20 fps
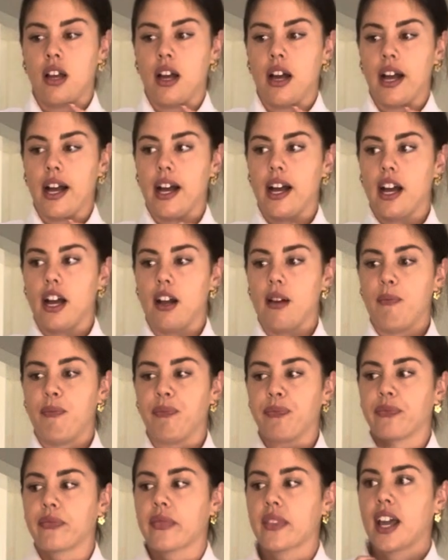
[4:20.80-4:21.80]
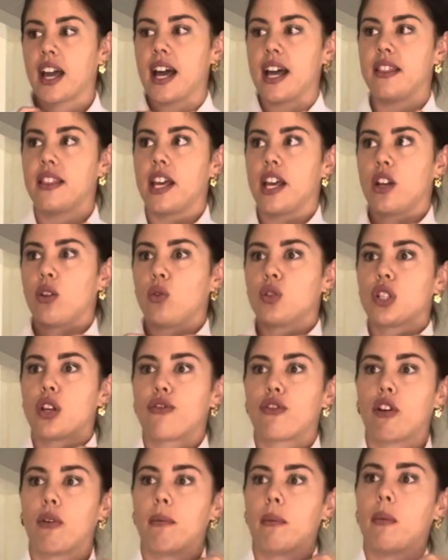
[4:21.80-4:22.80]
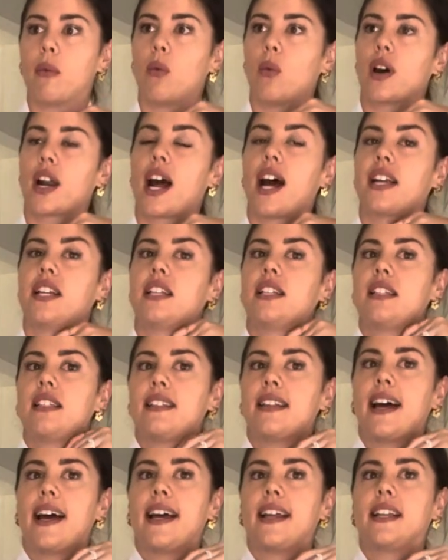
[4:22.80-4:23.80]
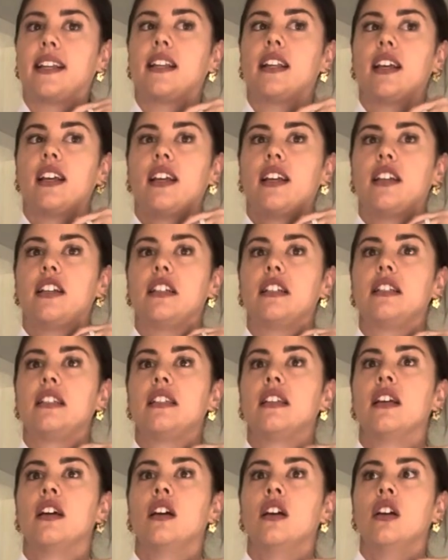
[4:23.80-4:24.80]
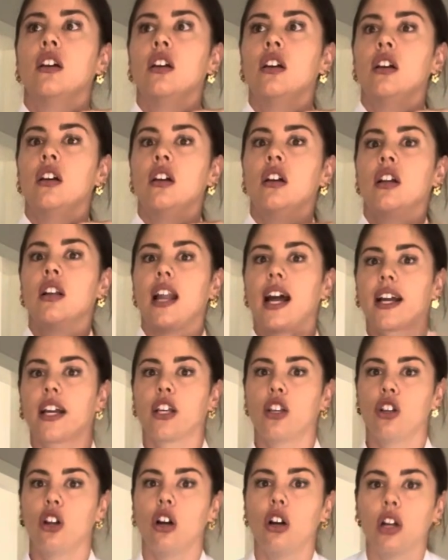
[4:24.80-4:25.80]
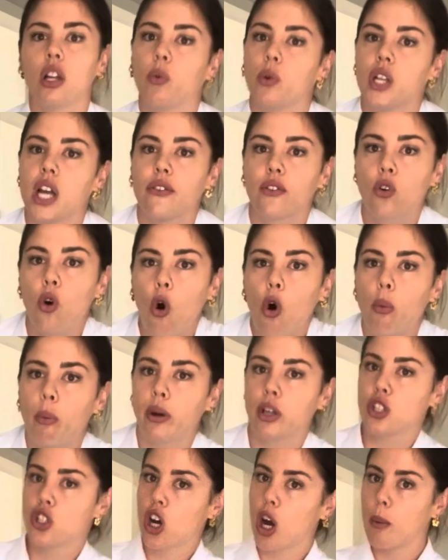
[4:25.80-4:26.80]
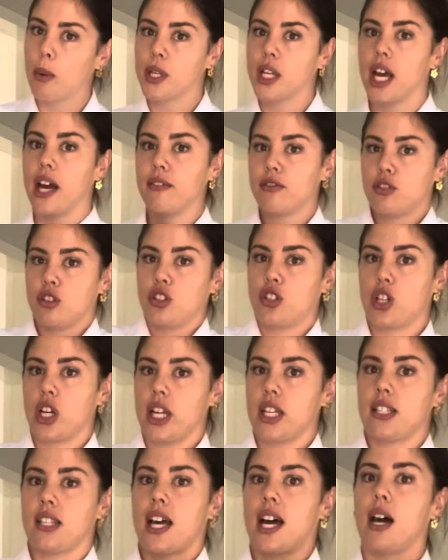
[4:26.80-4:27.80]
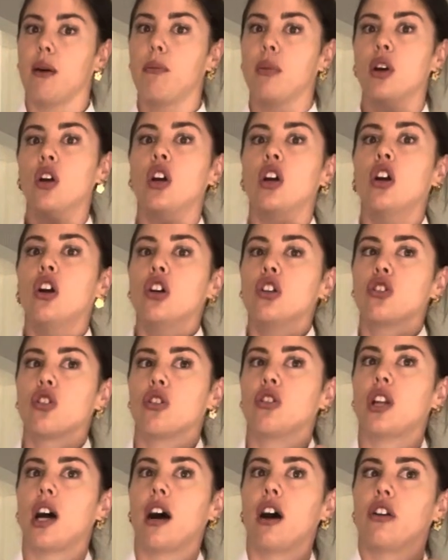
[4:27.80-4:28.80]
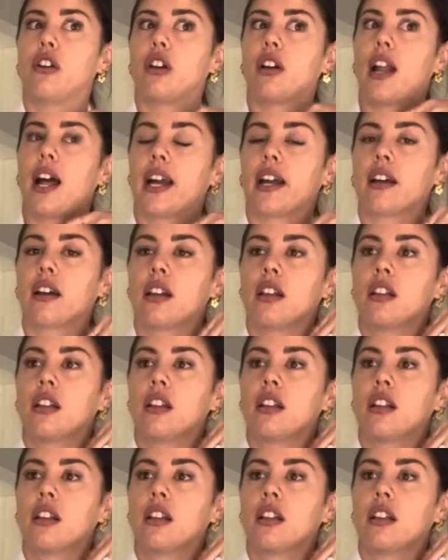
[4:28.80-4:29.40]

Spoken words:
And then also, from what I understand, is like, you know, when you have a corporate job and you have to dress up, so now you're like